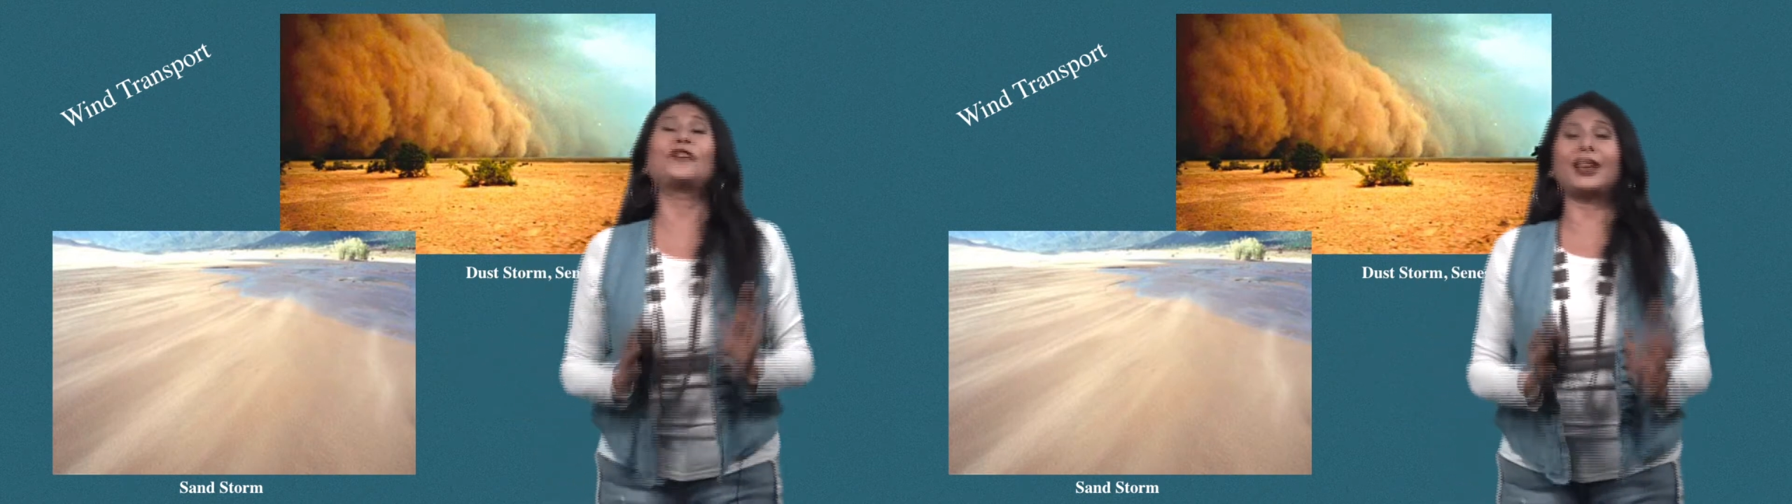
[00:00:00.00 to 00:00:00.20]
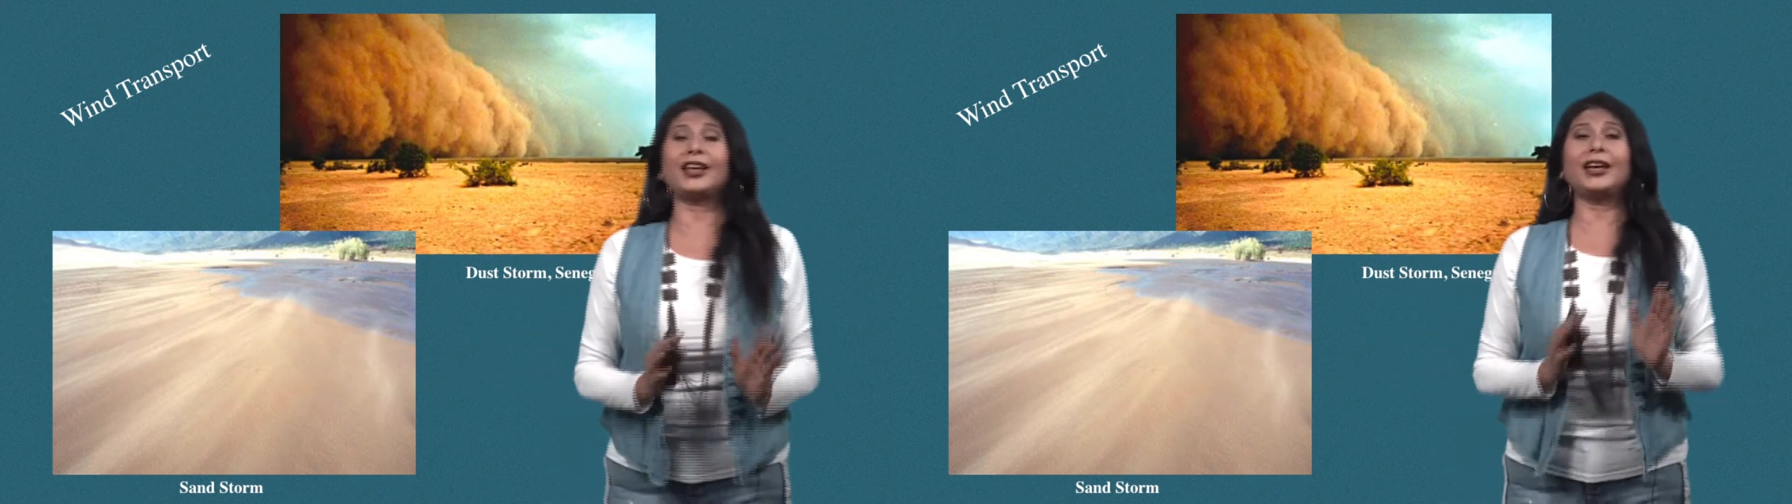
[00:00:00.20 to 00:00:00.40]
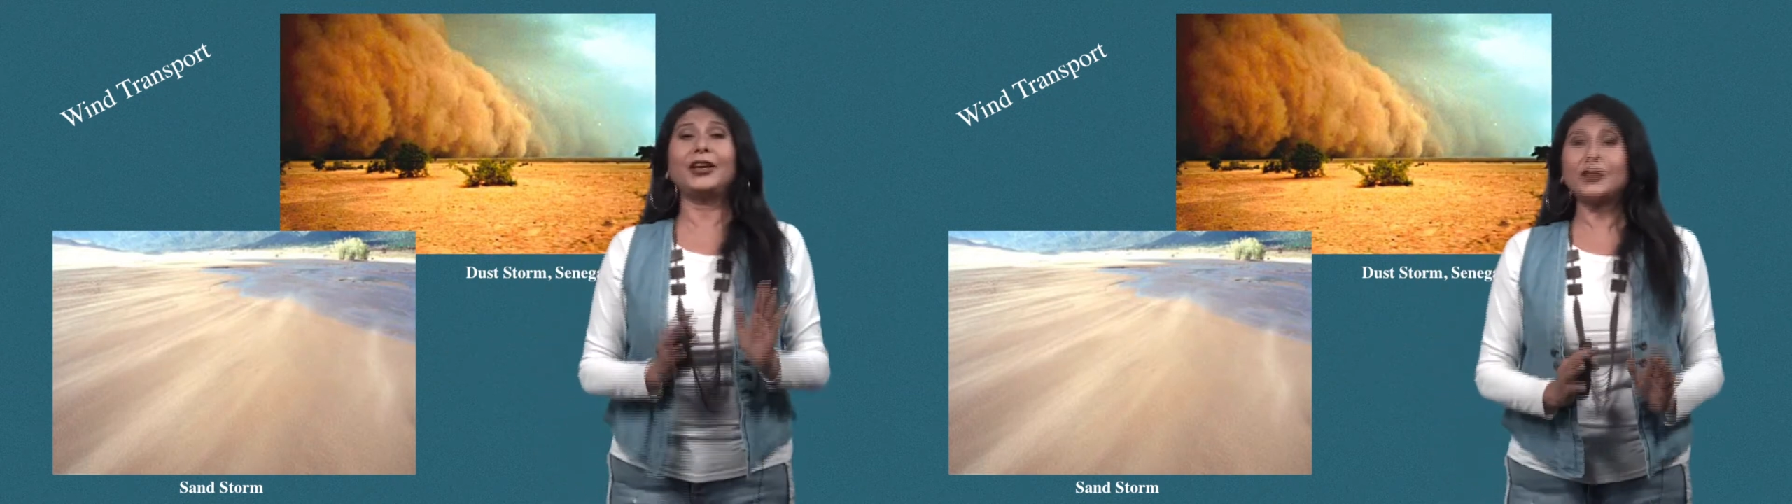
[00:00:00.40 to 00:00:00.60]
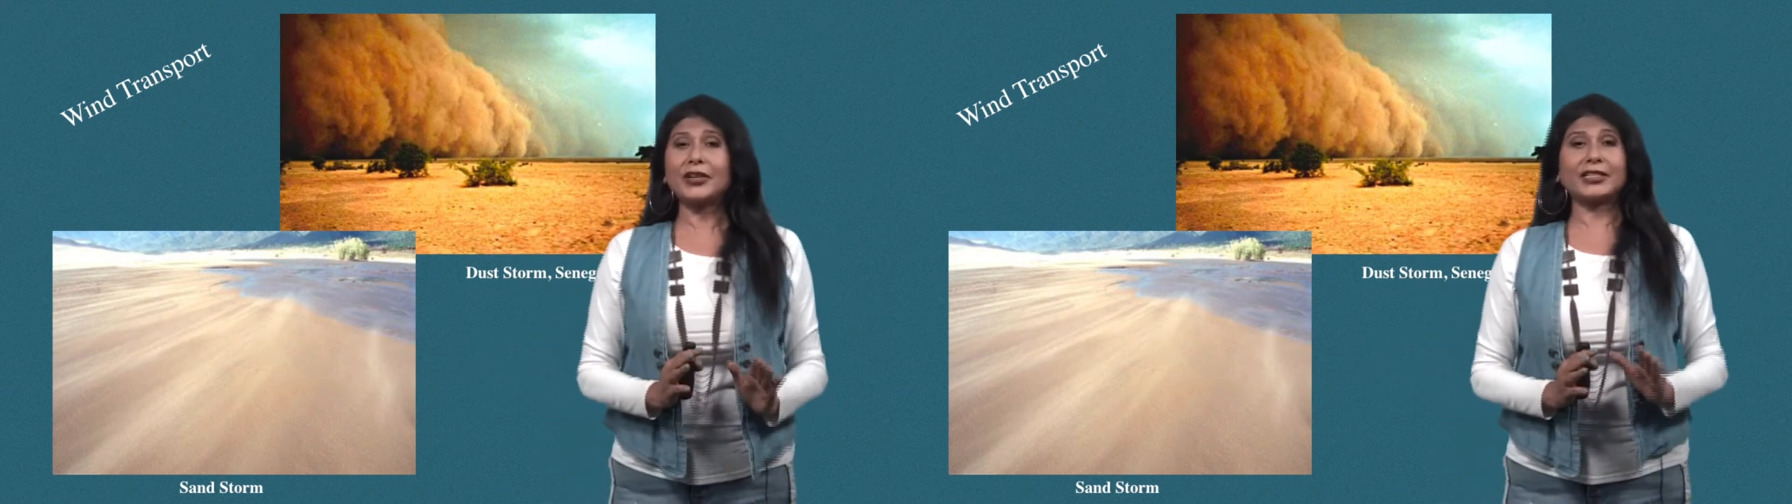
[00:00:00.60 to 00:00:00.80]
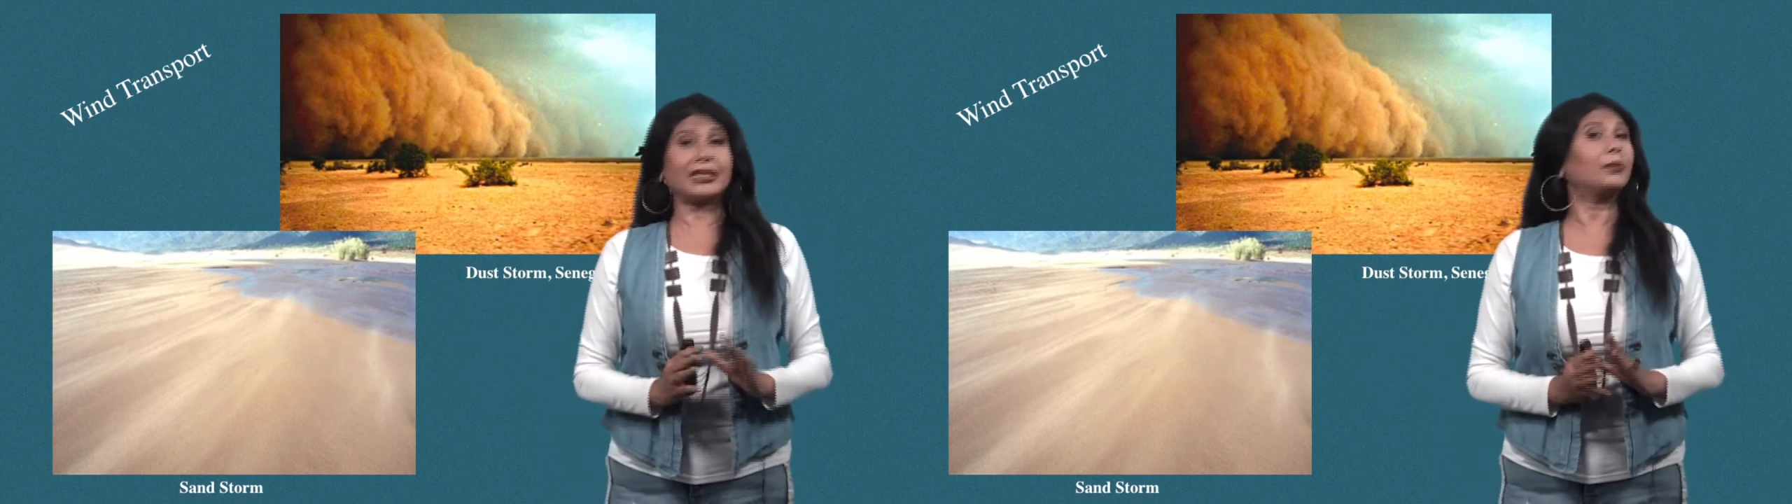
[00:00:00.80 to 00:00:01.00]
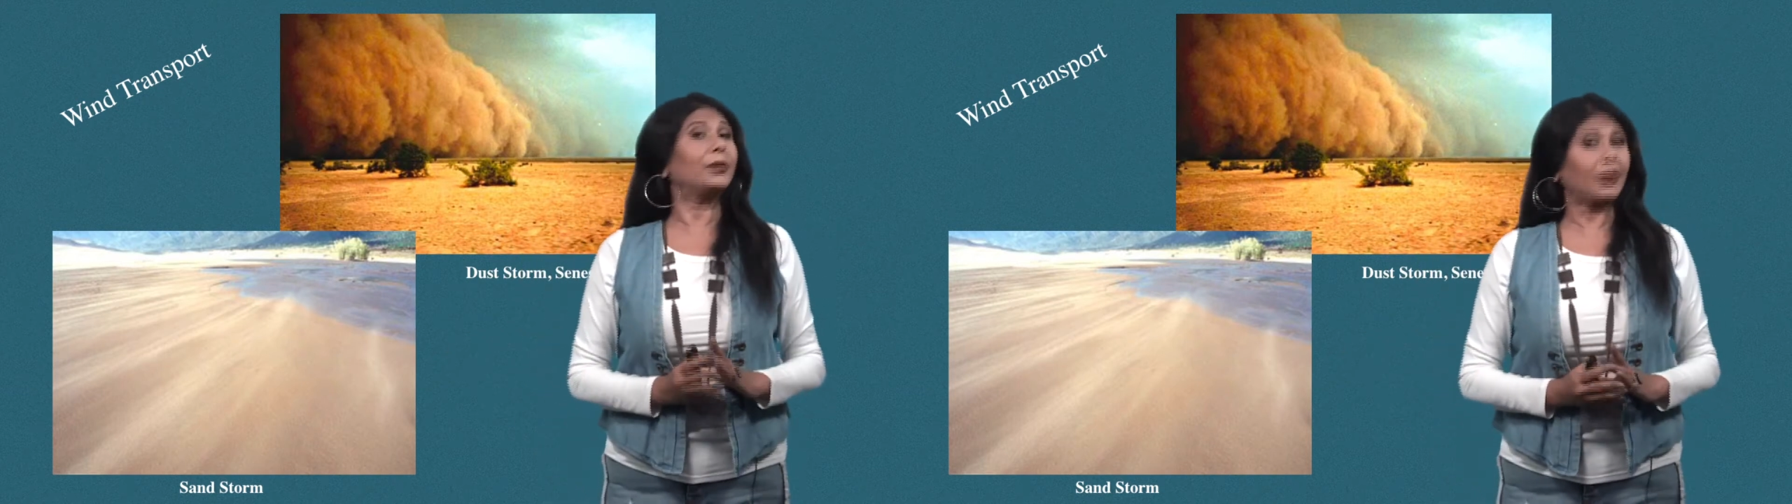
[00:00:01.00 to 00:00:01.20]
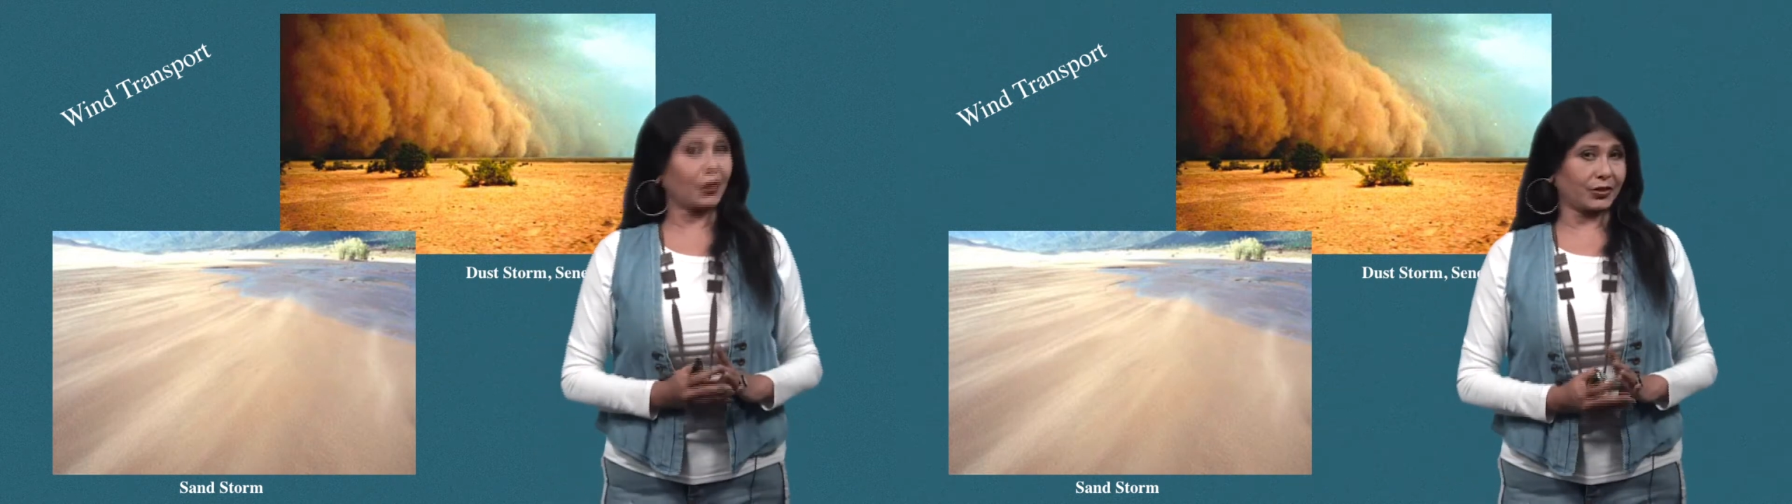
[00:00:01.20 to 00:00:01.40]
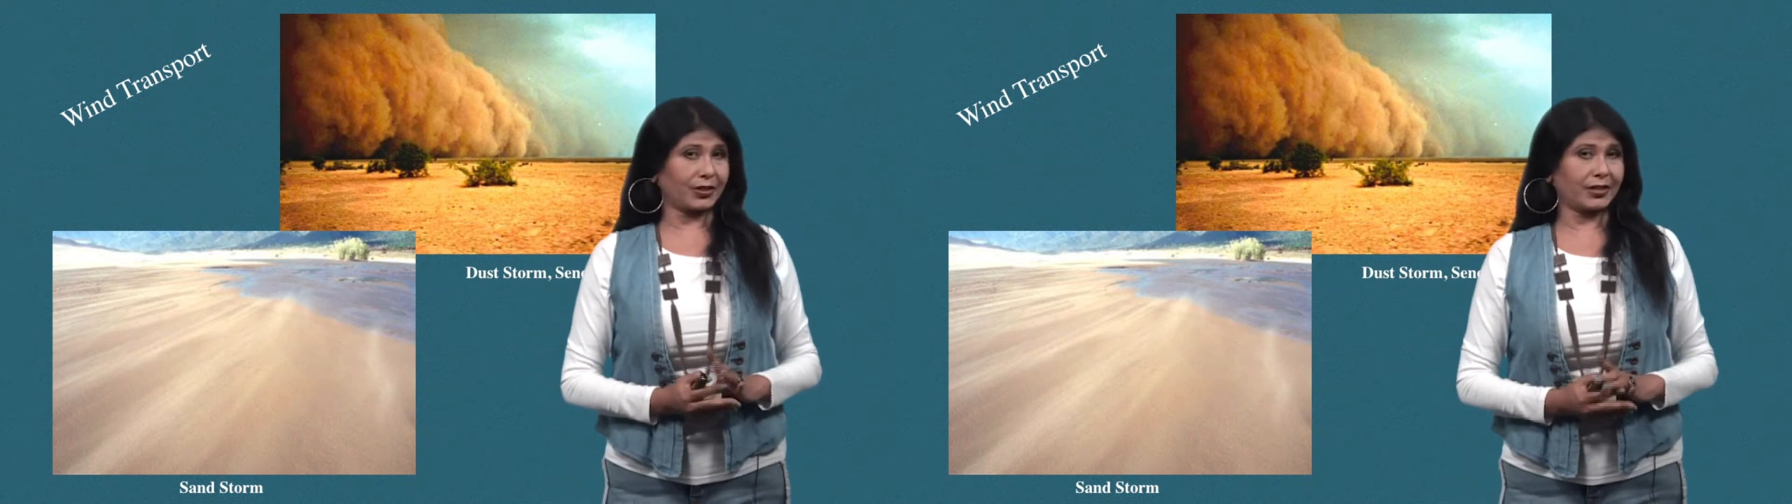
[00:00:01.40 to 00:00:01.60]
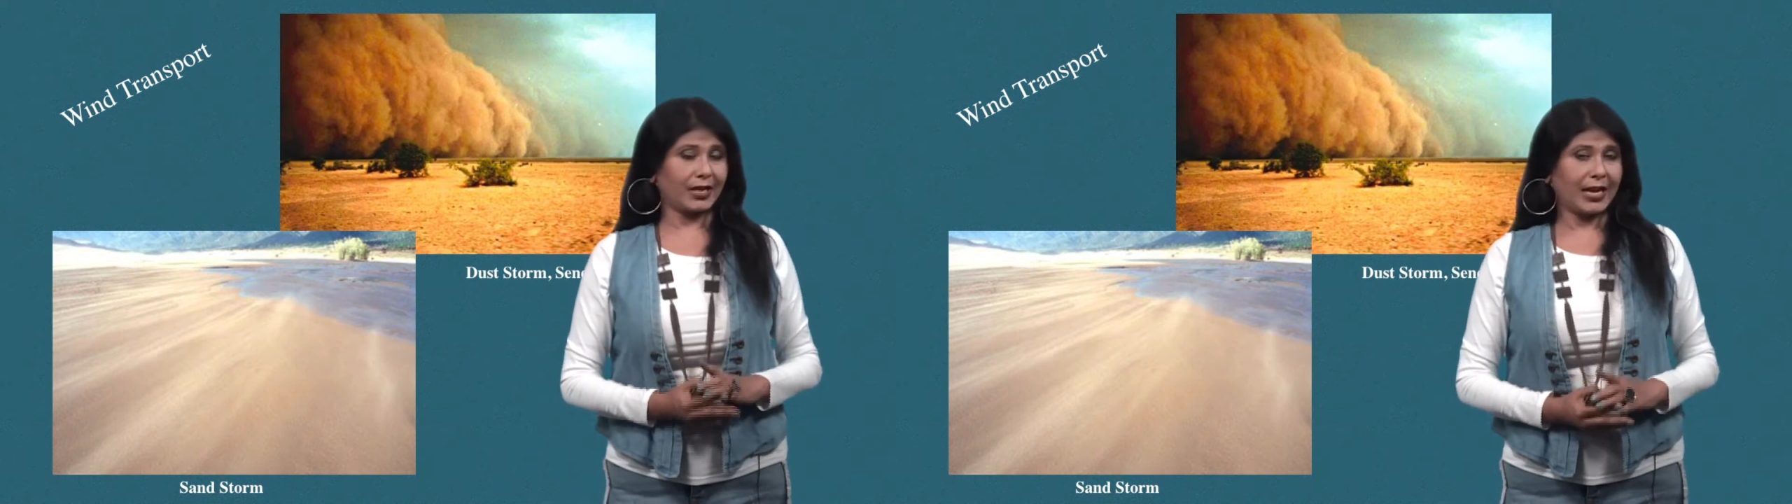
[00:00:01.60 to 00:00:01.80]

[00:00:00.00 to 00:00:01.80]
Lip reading: very interesting, because